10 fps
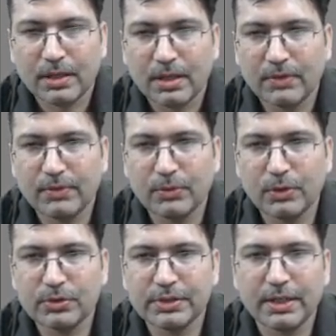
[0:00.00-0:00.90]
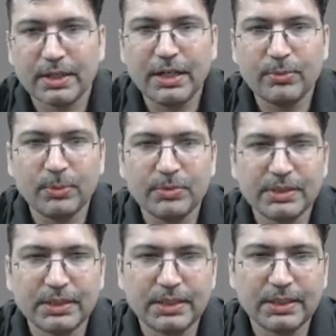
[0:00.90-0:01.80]
if you want to set write permission,
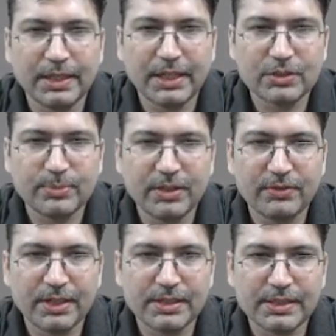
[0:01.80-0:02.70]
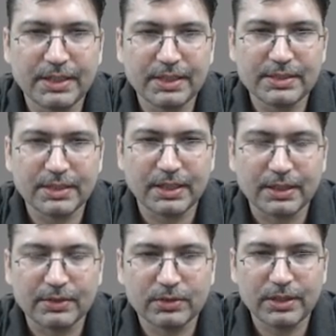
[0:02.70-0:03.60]
then the next bit we can set as high.
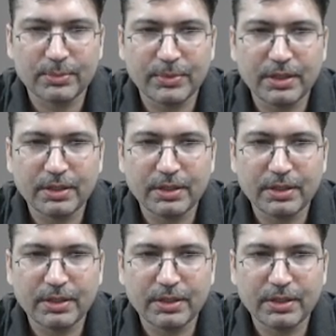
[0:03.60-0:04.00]
So let me